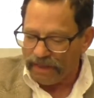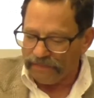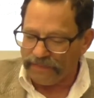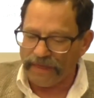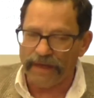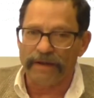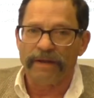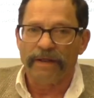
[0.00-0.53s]

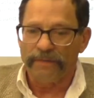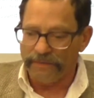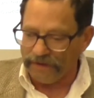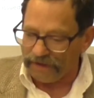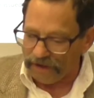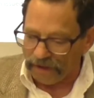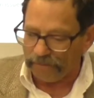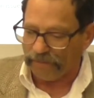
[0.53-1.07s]
that the
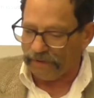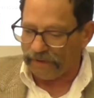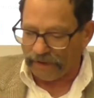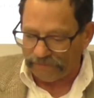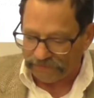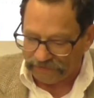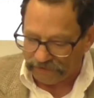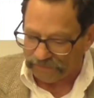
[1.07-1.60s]
number
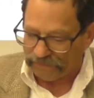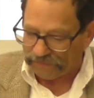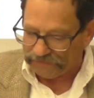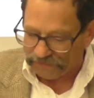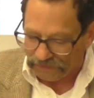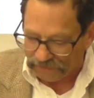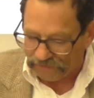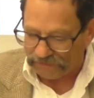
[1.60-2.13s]
of civil
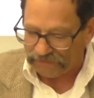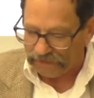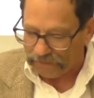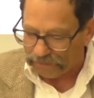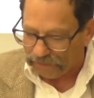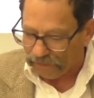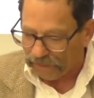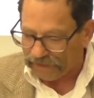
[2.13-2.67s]
service
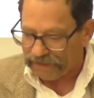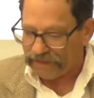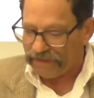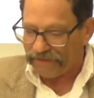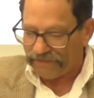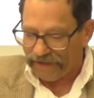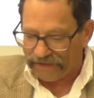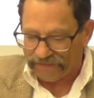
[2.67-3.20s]

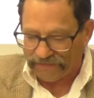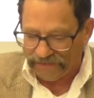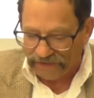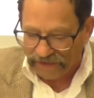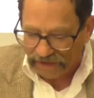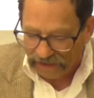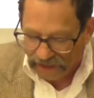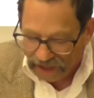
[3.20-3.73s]
employees has
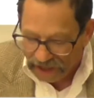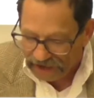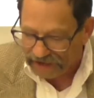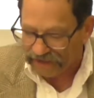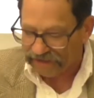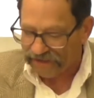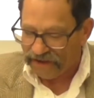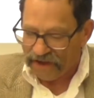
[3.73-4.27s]

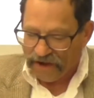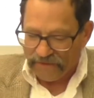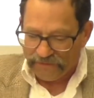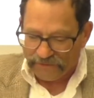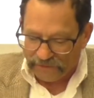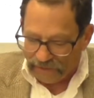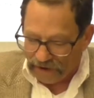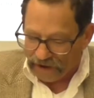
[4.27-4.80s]
declined
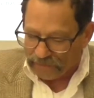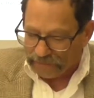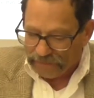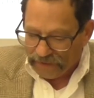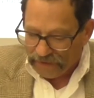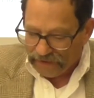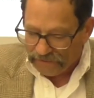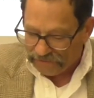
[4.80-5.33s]
from
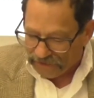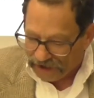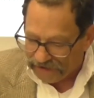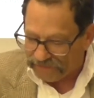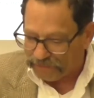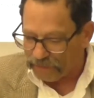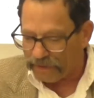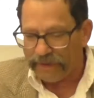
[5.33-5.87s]

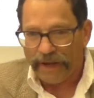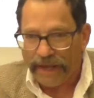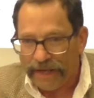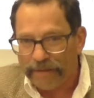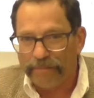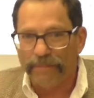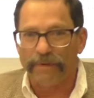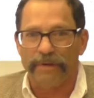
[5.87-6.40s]

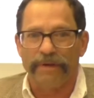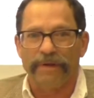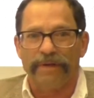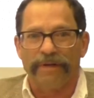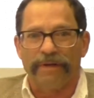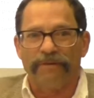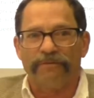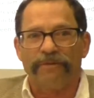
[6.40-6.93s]
5.8
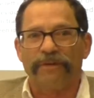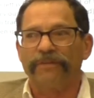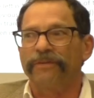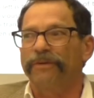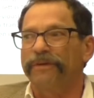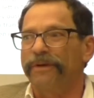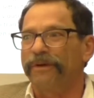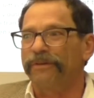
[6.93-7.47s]
million in
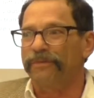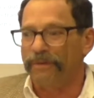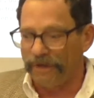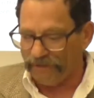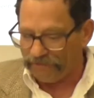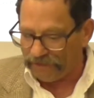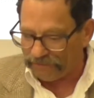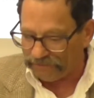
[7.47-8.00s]
fiscal year
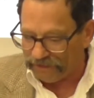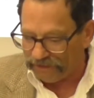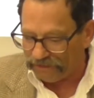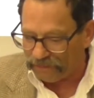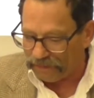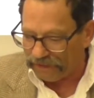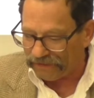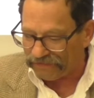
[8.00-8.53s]

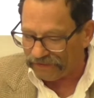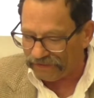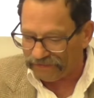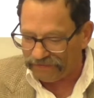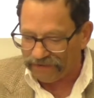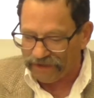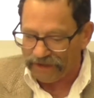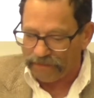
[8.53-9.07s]

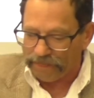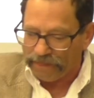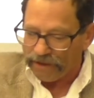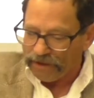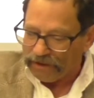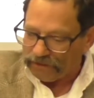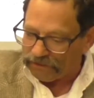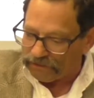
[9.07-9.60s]
2015-2016
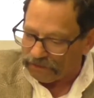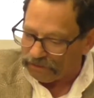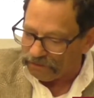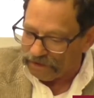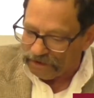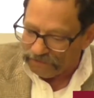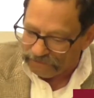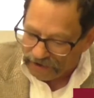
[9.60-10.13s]
to
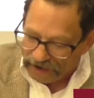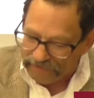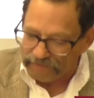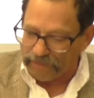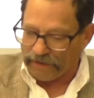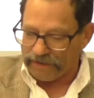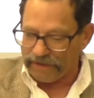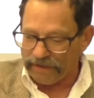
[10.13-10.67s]
5
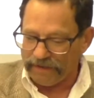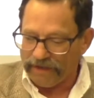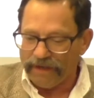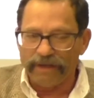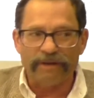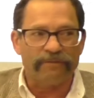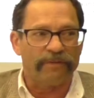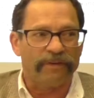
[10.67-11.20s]
million
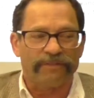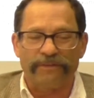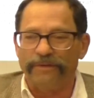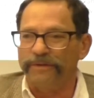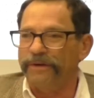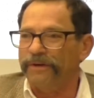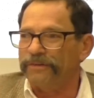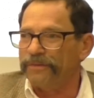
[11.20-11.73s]
in
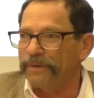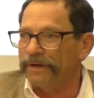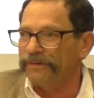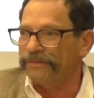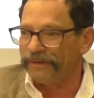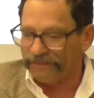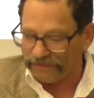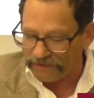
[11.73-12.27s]
fiscal year
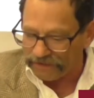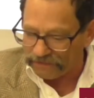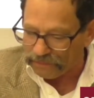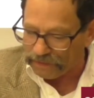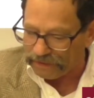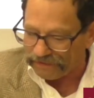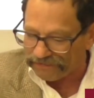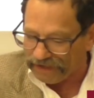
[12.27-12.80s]

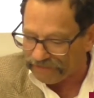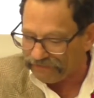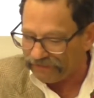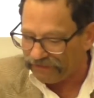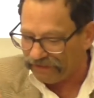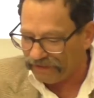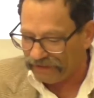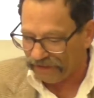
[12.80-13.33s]

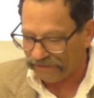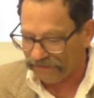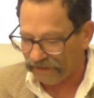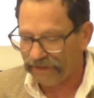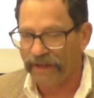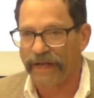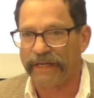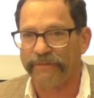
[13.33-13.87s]
2016-2017, a
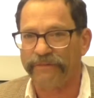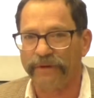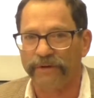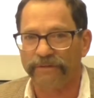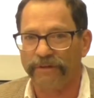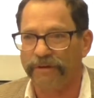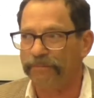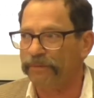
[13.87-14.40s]
decline of
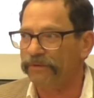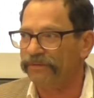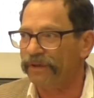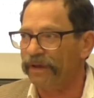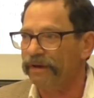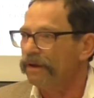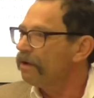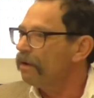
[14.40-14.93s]

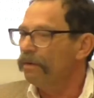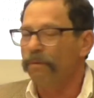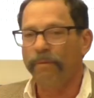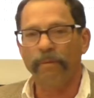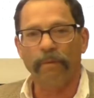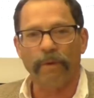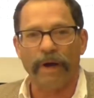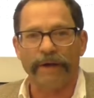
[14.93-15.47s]
13%.
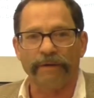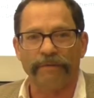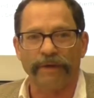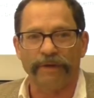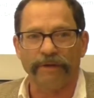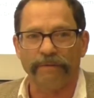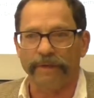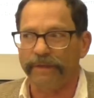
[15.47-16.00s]
Why are
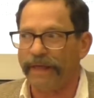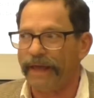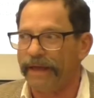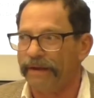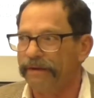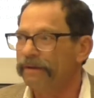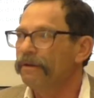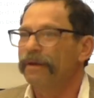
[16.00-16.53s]
they doing
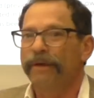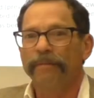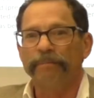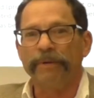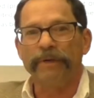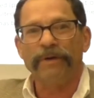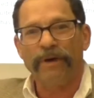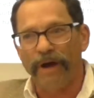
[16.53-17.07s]
that?
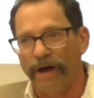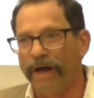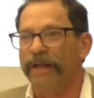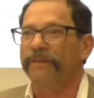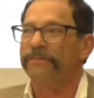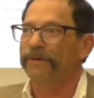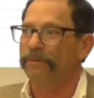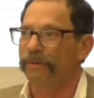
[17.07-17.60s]

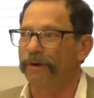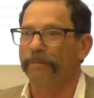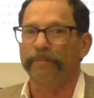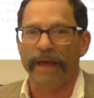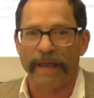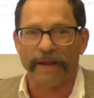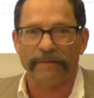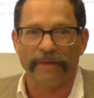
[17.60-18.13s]
Because the World
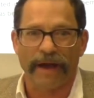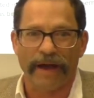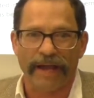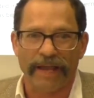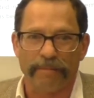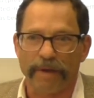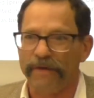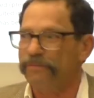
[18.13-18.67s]
Bank and the
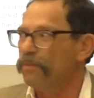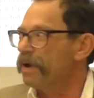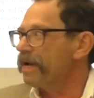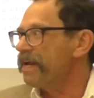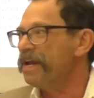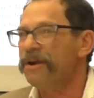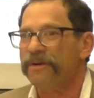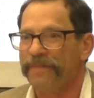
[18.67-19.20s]
IMF want
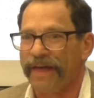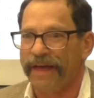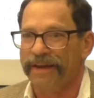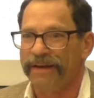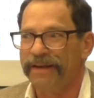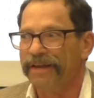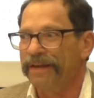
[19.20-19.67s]
to hear that.